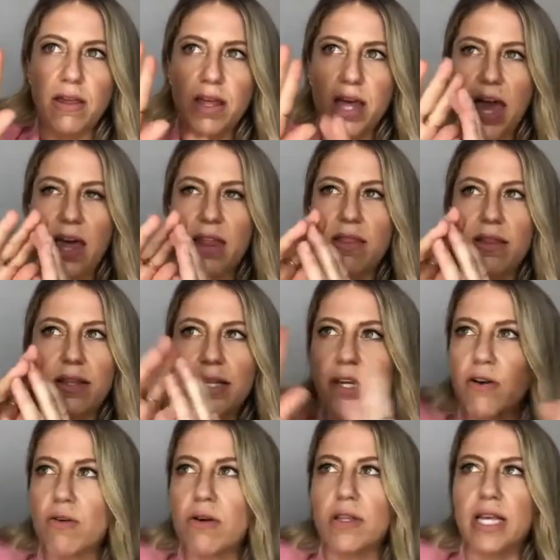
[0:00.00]
and
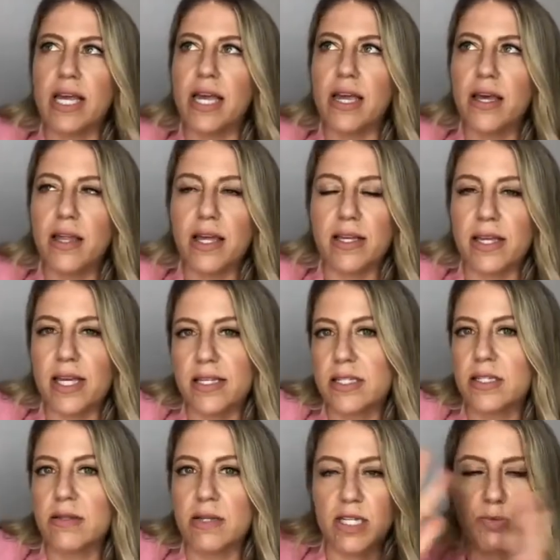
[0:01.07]
literally
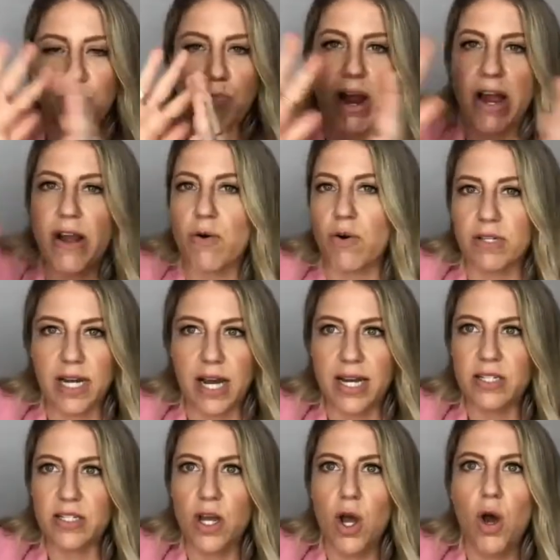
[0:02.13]
is prioritize.